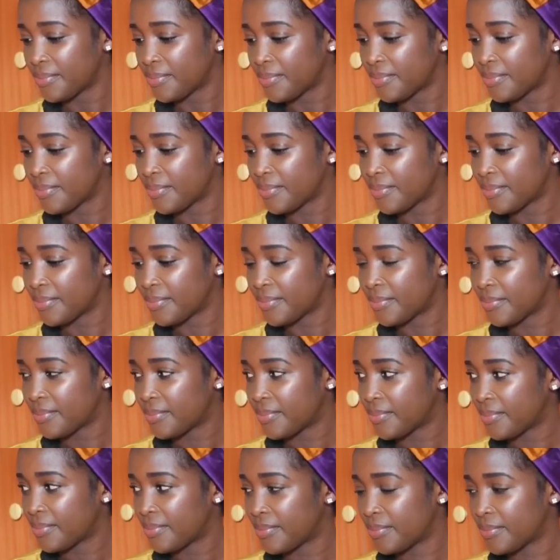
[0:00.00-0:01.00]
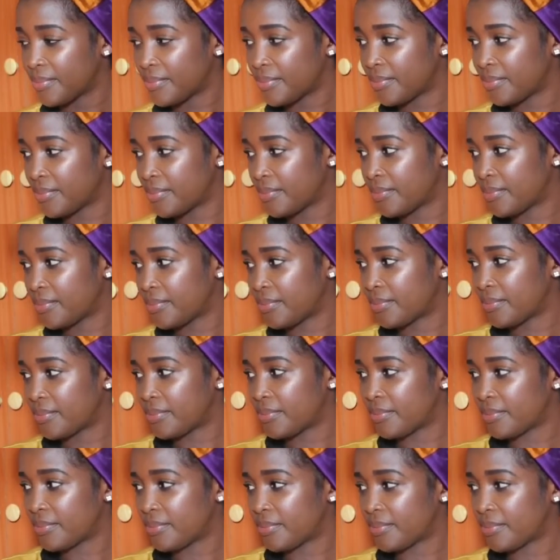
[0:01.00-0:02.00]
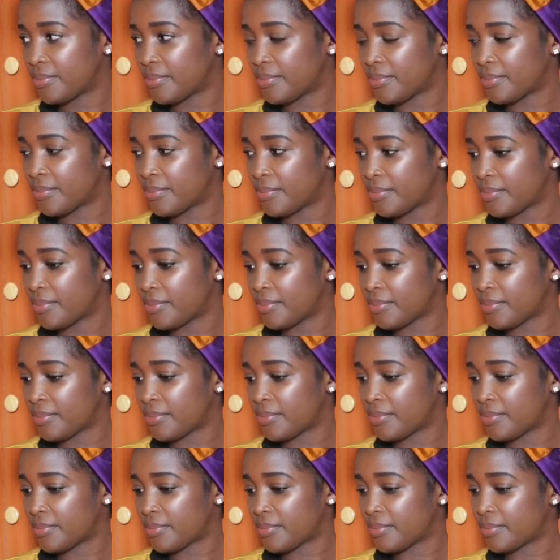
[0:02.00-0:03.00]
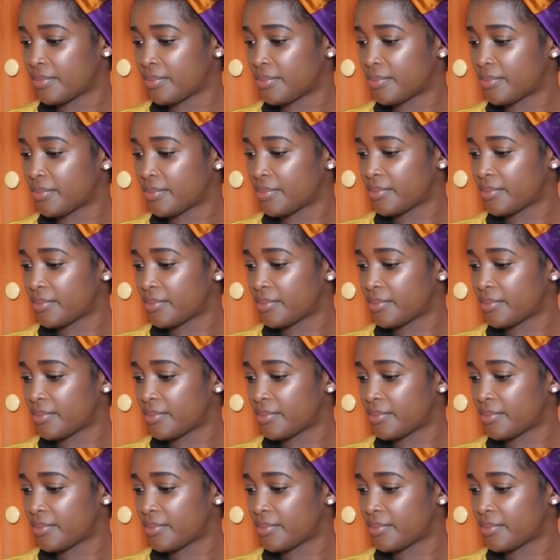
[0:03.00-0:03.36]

No words are spoken by the person on screen.